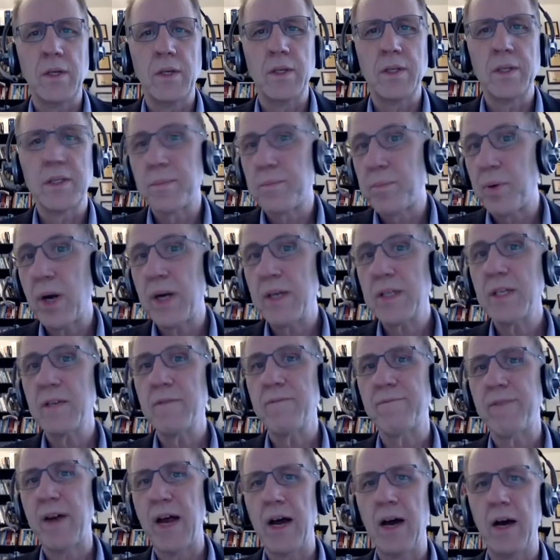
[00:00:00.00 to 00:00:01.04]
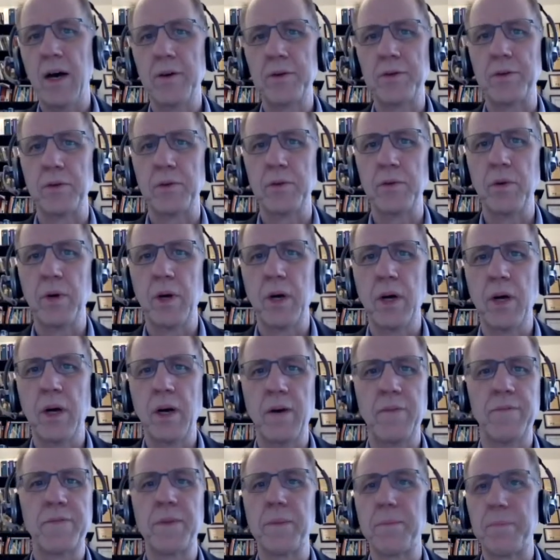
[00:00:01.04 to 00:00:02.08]
the present value
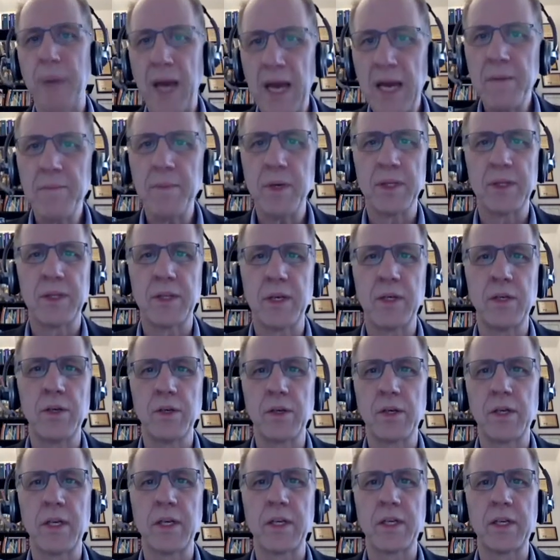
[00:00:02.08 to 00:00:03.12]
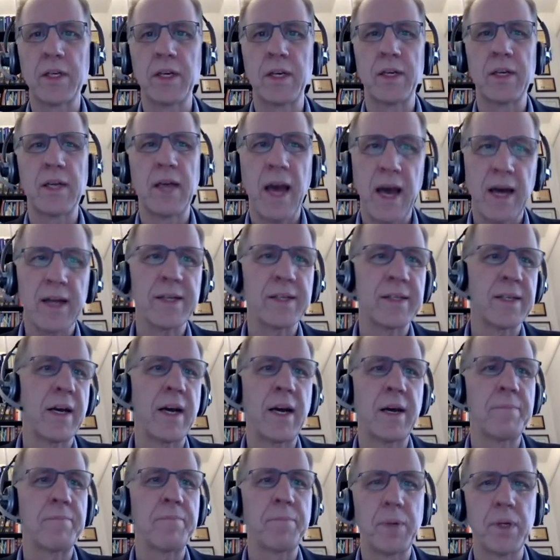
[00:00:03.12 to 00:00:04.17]
of the payment that you're going to get at
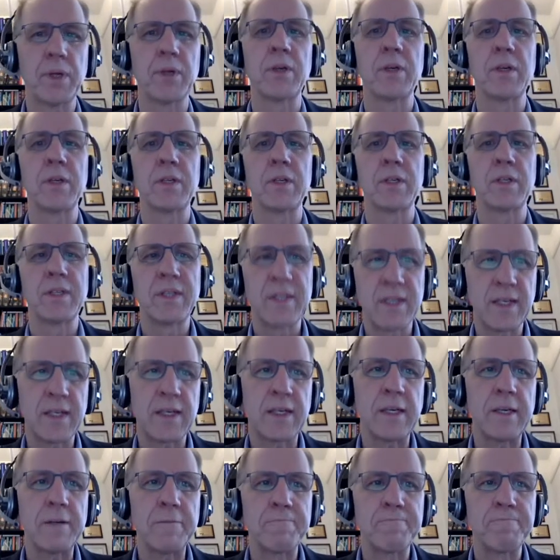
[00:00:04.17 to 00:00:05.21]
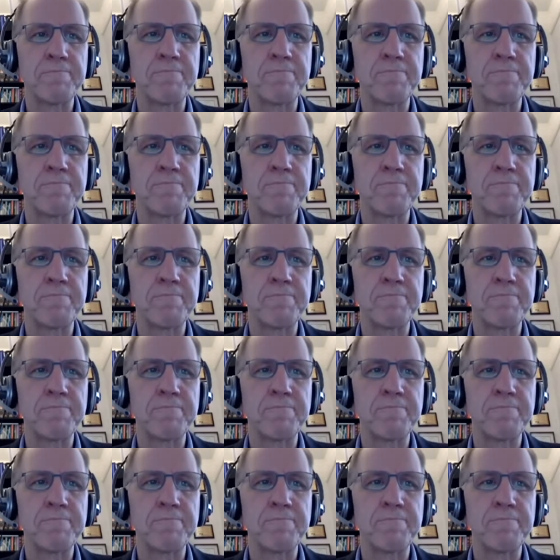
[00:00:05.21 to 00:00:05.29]
time period t.